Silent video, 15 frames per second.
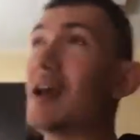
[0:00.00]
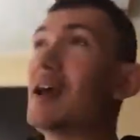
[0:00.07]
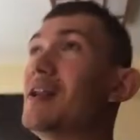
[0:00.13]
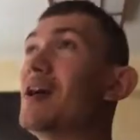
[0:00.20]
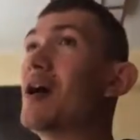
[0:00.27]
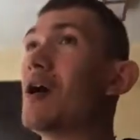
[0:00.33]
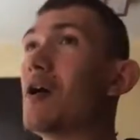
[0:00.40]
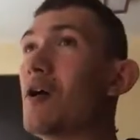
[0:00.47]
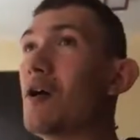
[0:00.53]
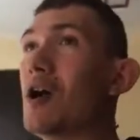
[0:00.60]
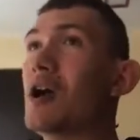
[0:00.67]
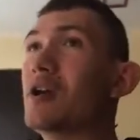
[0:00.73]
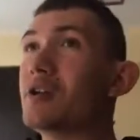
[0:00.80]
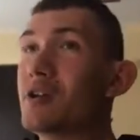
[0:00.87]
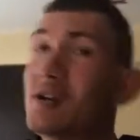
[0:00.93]
No,
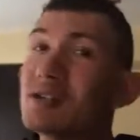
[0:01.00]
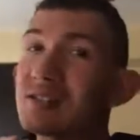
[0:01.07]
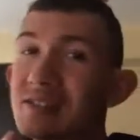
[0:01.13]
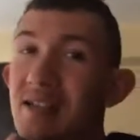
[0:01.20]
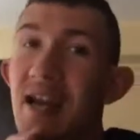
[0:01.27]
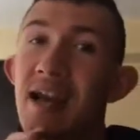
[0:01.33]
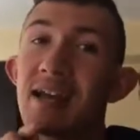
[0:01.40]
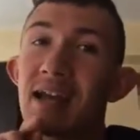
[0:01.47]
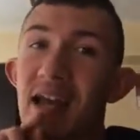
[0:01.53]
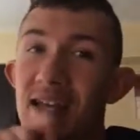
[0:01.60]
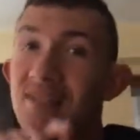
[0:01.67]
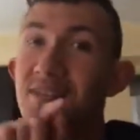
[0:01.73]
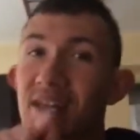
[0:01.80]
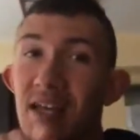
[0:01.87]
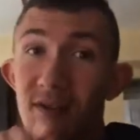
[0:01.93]
you're saying
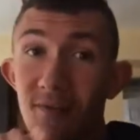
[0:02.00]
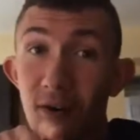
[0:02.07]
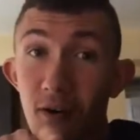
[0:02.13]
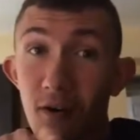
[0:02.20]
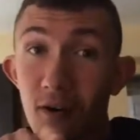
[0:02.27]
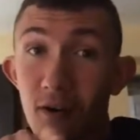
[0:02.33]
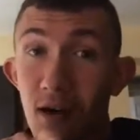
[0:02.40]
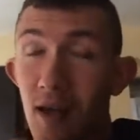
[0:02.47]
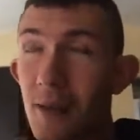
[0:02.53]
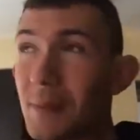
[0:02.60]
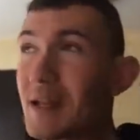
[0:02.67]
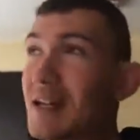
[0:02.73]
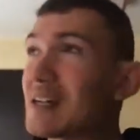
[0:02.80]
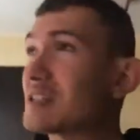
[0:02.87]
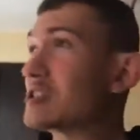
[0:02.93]
it's evil
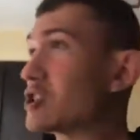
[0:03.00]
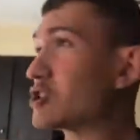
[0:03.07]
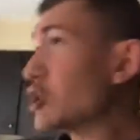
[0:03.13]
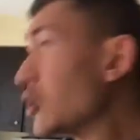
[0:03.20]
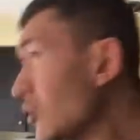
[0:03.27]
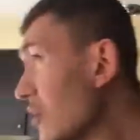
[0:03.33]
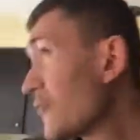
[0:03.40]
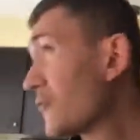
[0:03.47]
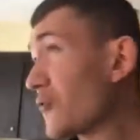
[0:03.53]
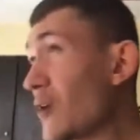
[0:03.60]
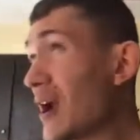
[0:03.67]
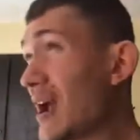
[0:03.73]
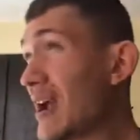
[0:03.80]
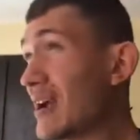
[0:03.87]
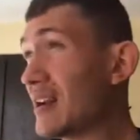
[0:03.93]
because you're too
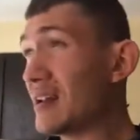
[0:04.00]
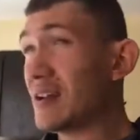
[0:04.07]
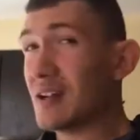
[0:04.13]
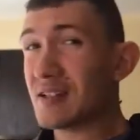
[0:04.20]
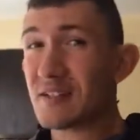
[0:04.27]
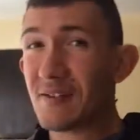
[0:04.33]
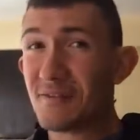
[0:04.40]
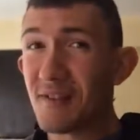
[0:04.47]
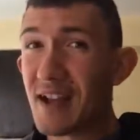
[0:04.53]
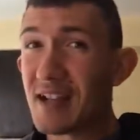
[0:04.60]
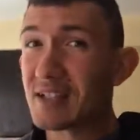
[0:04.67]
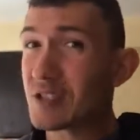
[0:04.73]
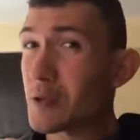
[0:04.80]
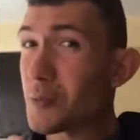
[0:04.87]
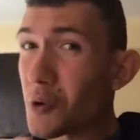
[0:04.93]
afraid to
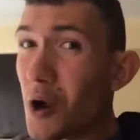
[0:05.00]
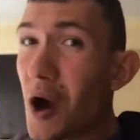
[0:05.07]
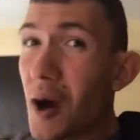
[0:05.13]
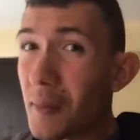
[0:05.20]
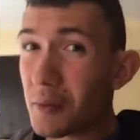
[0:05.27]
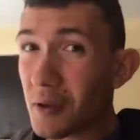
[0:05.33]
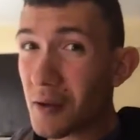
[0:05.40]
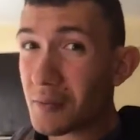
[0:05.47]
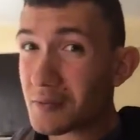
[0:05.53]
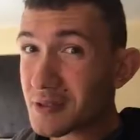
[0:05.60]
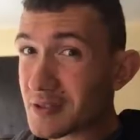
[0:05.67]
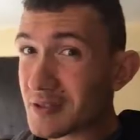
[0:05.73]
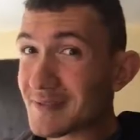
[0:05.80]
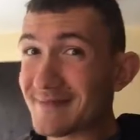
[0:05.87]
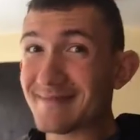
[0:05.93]
face your
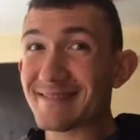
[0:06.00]
problems.